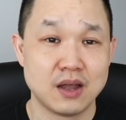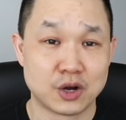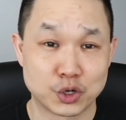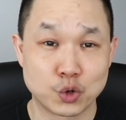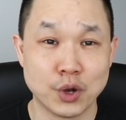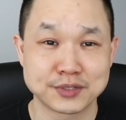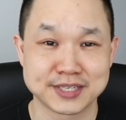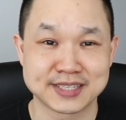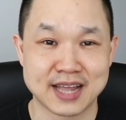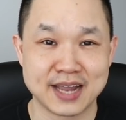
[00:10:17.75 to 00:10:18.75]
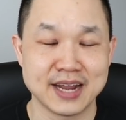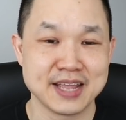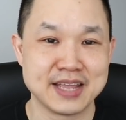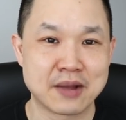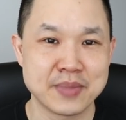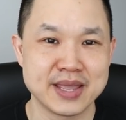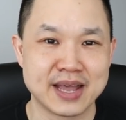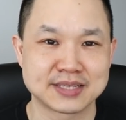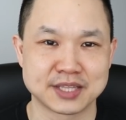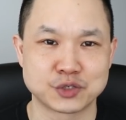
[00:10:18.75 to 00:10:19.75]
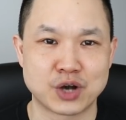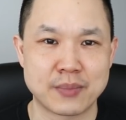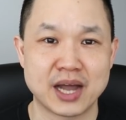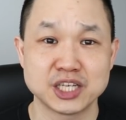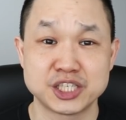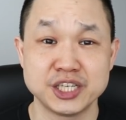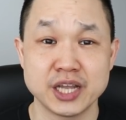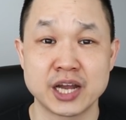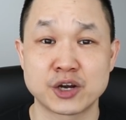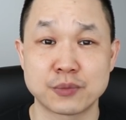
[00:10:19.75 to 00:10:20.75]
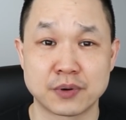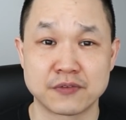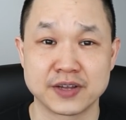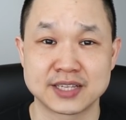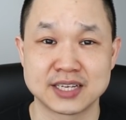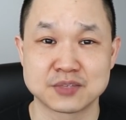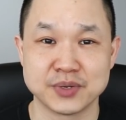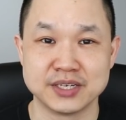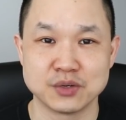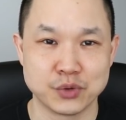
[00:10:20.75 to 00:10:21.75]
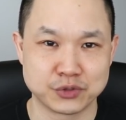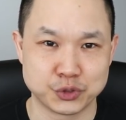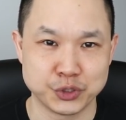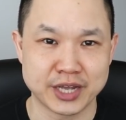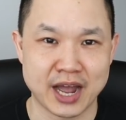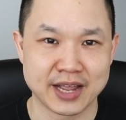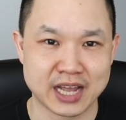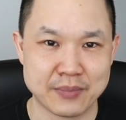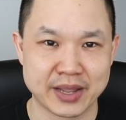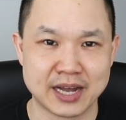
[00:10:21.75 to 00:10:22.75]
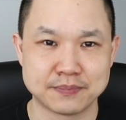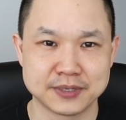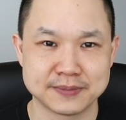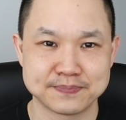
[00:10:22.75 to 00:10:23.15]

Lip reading: Her quotes aside, Yang Mi has the drama She and Her Perfect Husband with Xu Kai coming up.